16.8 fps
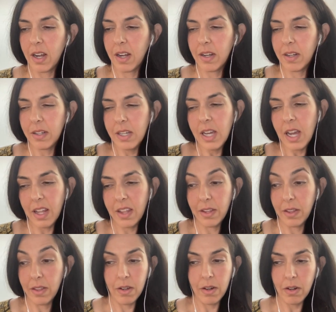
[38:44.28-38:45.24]

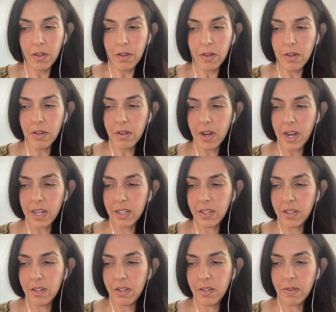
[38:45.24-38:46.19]
Yeah, their logo has
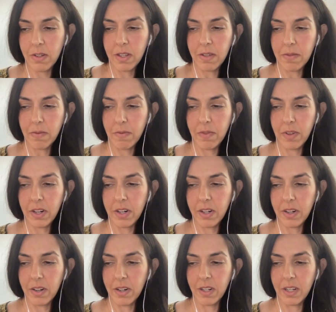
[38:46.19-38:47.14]
to do with a
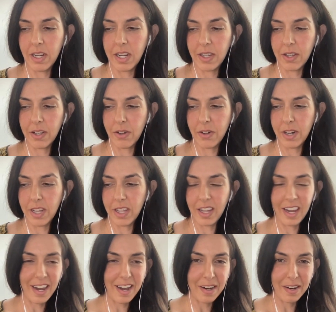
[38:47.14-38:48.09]
very early history.
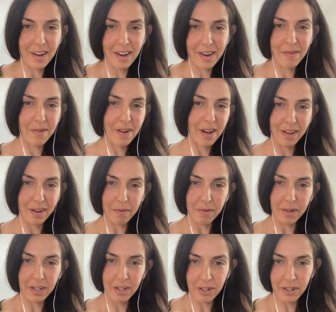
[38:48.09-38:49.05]
They had I, I like
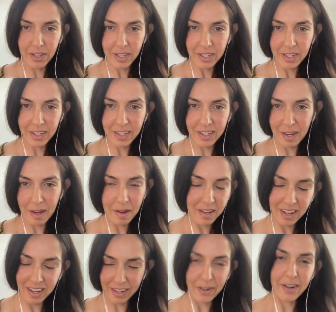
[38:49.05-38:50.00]
researched this because I was
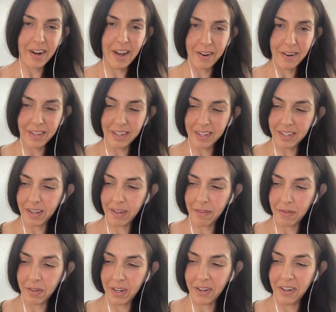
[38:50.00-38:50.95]
like hmm. nerd out on this
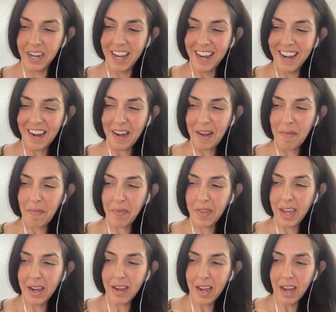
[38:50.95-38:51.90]
stuff, you know. Um,
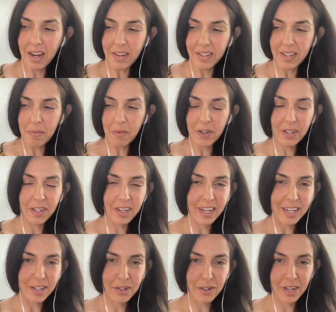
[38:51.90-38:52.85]
they had some early
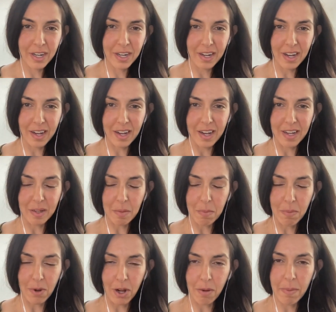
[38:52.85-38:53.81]
history as a
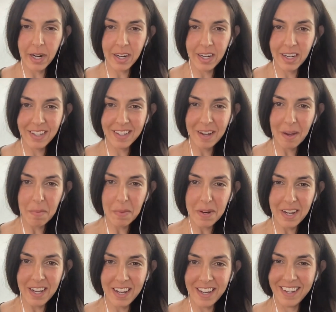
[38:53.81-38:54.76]
ball bearings
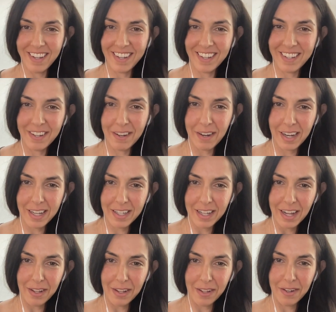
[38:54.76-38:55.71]
company, and so I guess
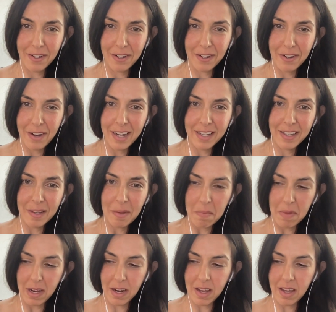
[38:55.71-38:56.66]
that logo had some
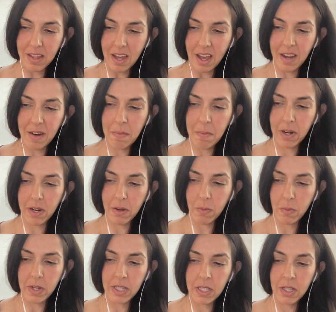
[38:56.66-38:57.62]
meaning then, but it
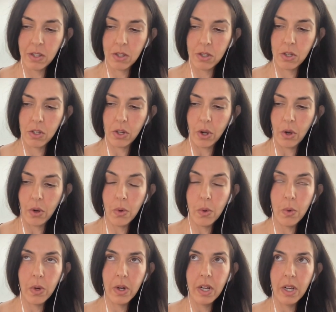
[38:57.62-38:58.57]
wasn't
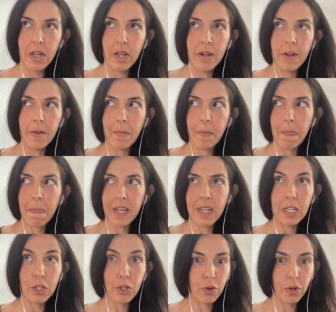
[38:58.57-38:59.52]
so
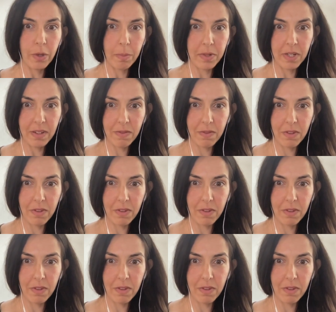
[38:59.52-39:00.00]
descriptive to